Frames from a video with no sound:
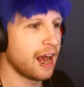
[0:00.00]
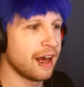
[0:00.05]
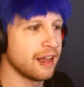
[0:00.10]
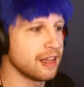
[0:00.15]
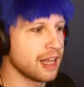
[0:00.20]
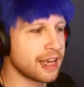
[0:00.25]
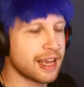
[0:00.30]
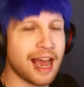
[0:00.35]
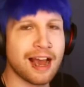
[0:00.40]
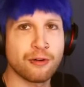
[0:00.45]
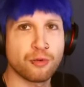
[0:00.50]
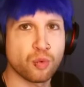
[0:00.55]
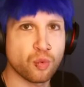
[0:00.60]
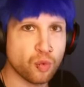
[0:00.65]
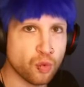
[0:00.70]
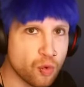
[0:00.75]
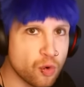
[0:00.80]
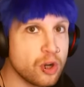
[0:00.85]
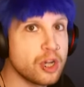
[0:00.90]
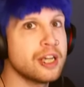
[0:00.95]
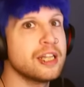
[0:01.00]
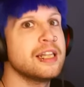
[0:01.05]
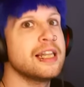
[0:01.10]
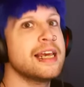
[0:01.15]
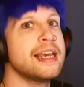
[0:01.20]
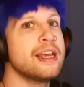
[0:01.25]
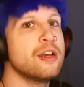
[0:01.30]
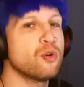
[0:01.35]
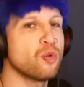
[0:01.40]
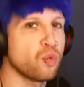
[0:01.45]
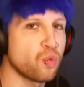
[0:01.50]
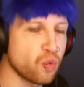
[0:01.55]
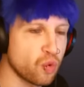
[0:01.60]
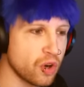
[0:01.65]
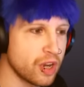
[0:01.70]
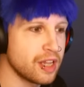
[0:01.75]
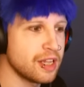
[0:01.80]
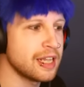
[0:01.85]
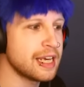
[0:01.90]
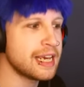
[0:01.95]
like, I really,
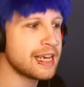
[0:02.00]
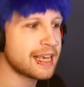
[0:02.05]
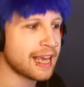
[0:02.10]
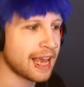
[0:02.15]
really